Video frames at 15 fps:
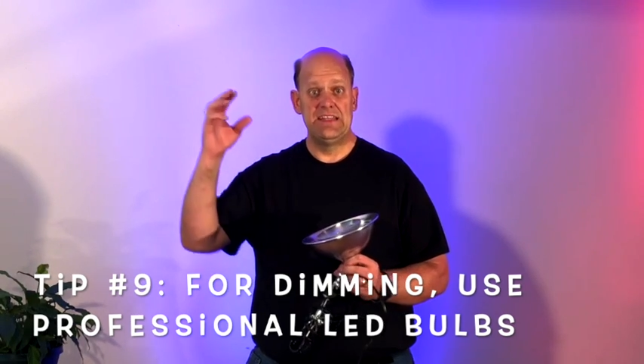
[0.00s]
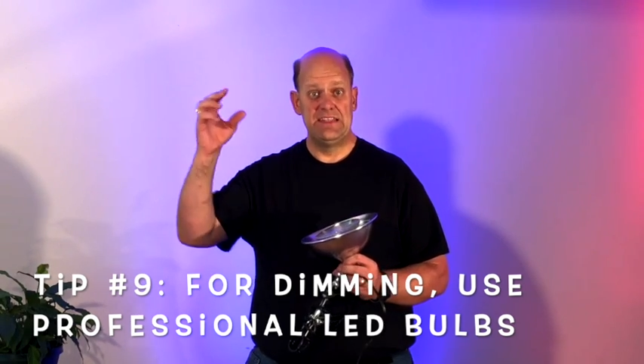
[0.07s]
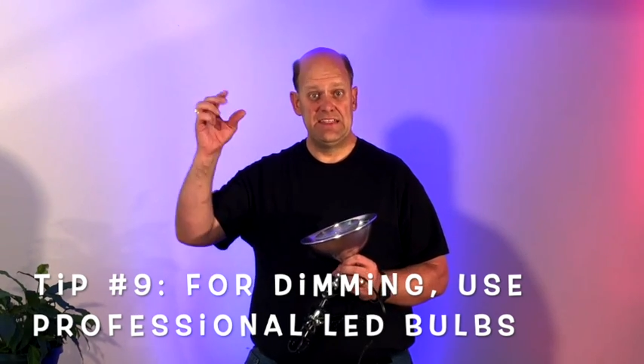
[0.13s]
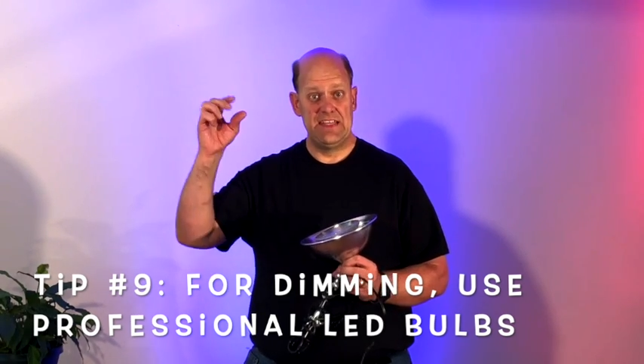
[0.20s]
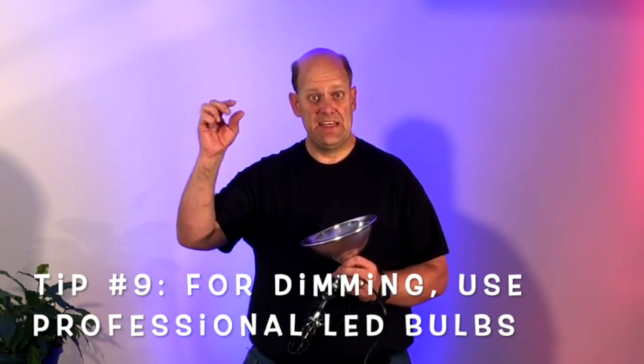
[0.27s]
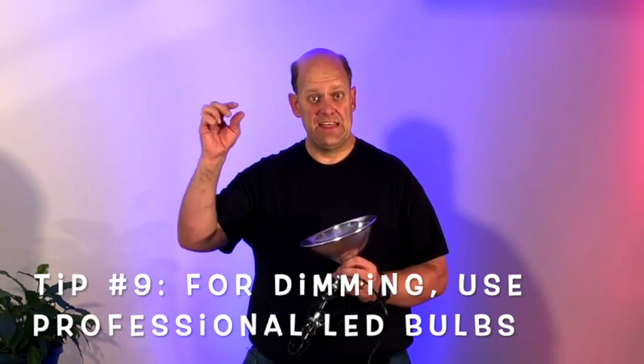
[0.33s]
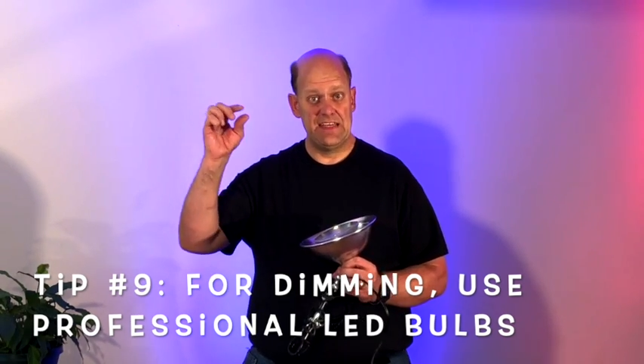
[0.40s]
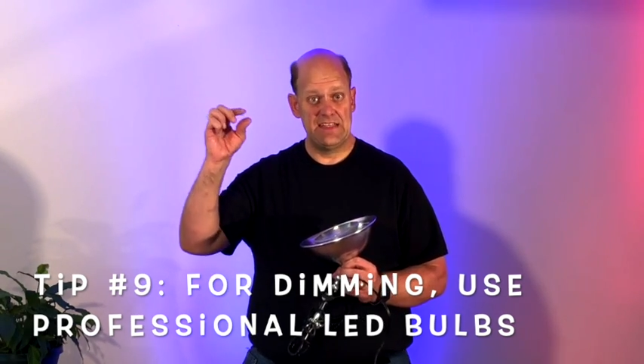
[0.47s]

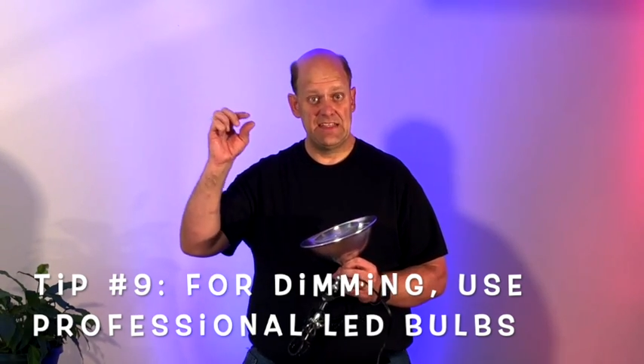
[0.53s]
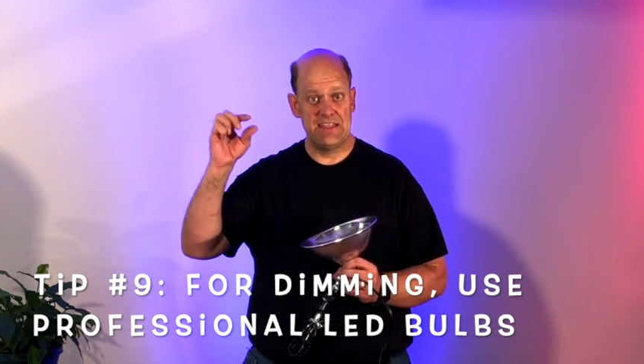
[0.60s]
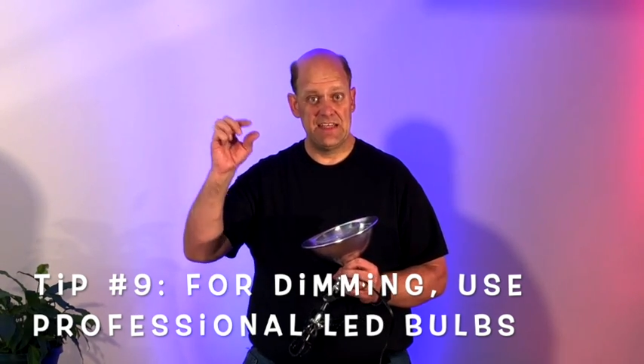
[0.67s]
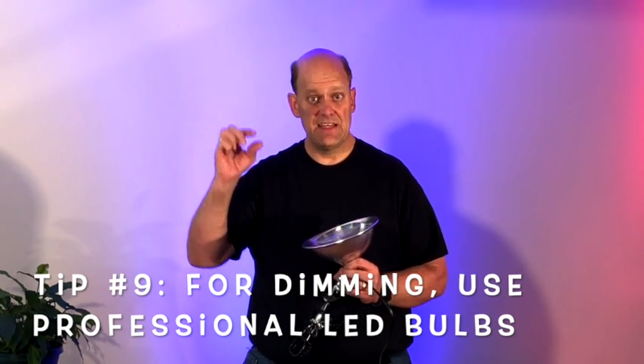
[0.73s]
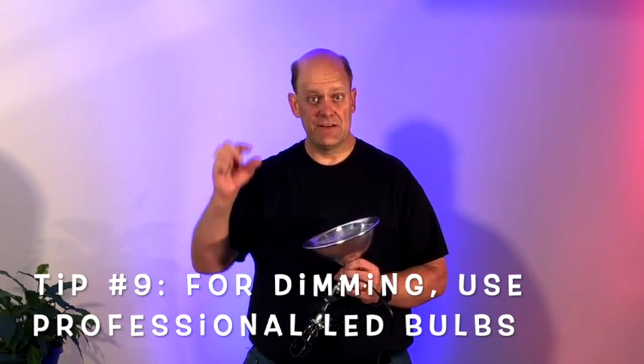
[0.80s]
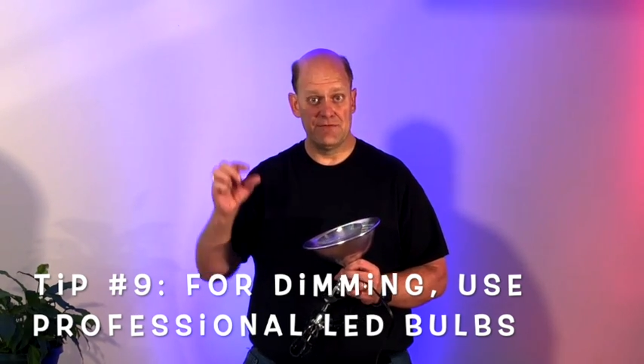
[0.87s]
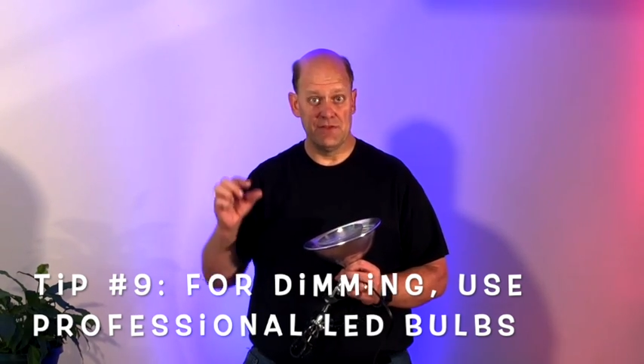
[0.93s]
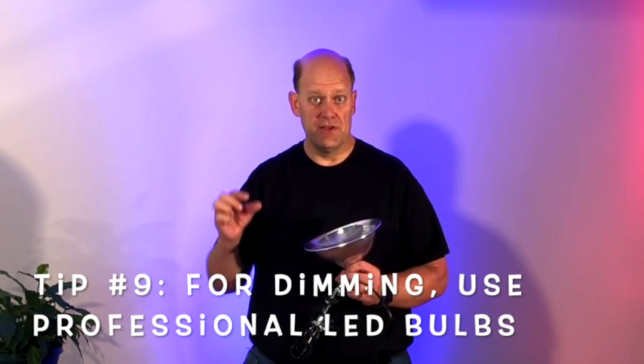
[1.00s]
tend to
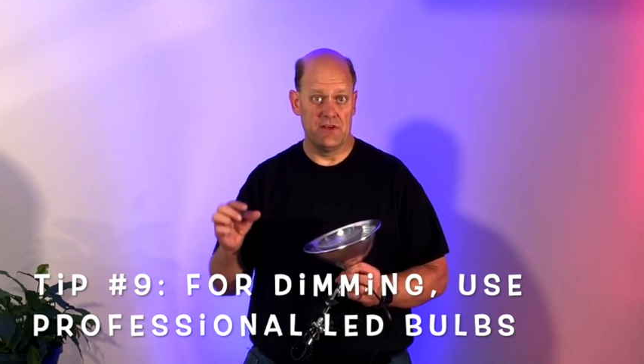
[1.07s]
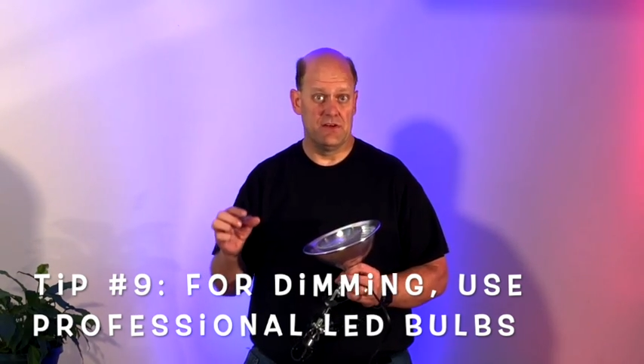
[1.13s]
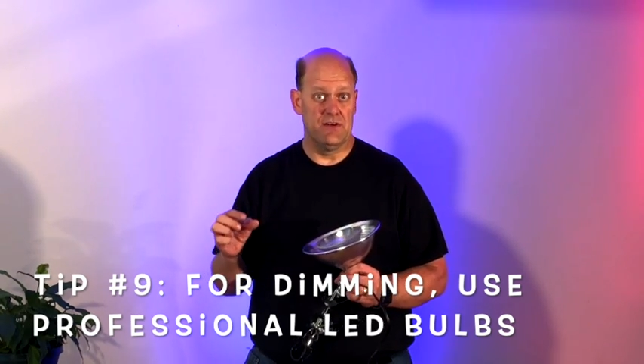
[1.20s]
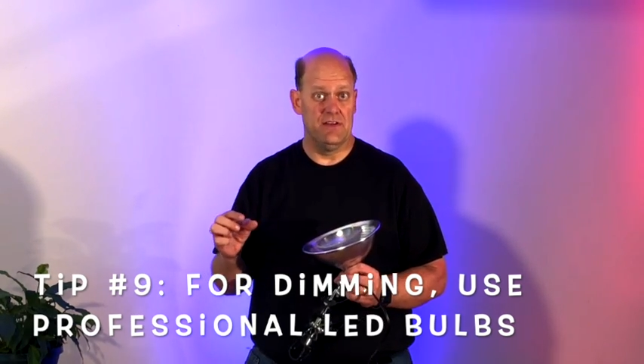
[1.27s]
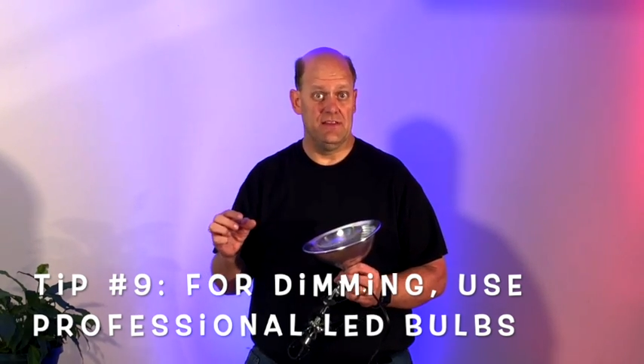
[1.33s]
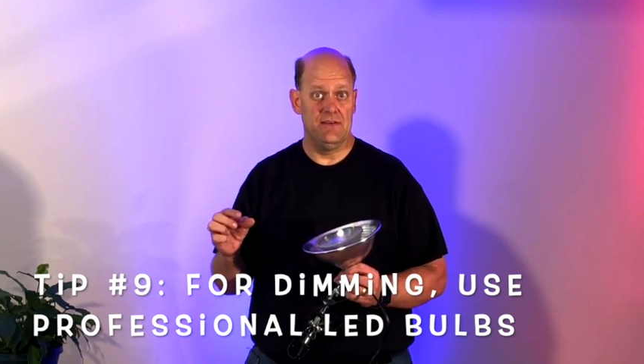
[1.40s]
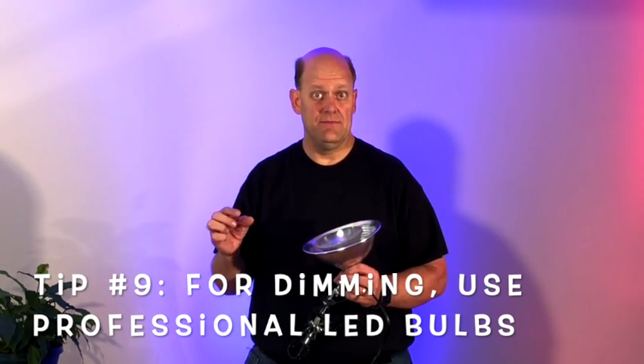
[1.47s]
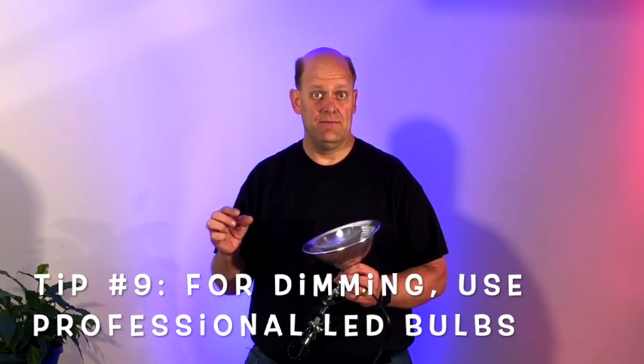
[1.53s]
get a flicker
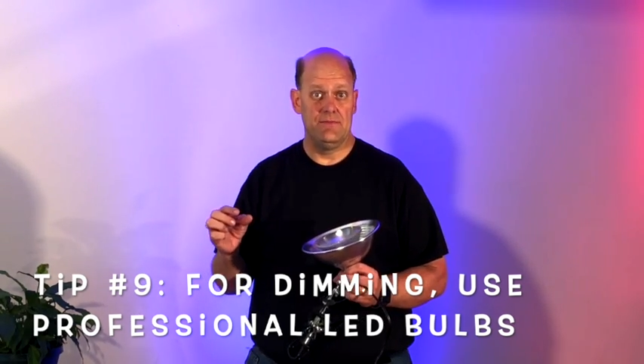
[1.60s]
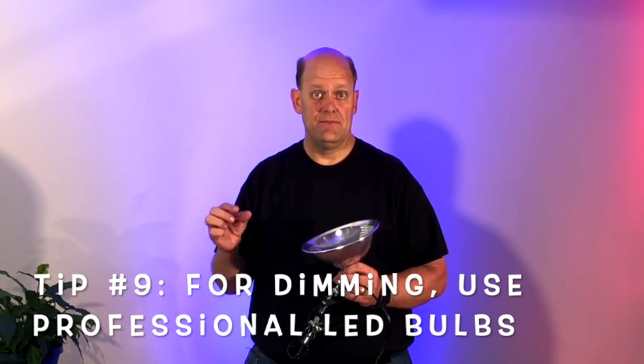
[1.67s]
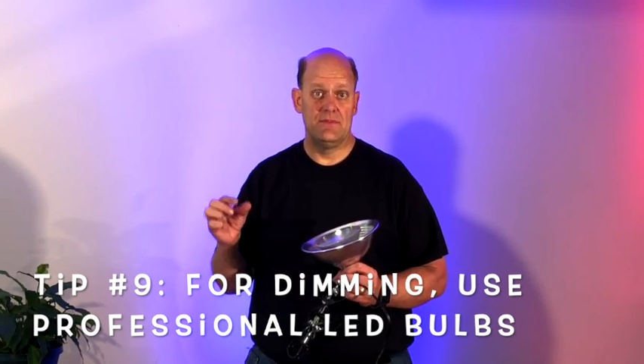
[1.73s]
in them,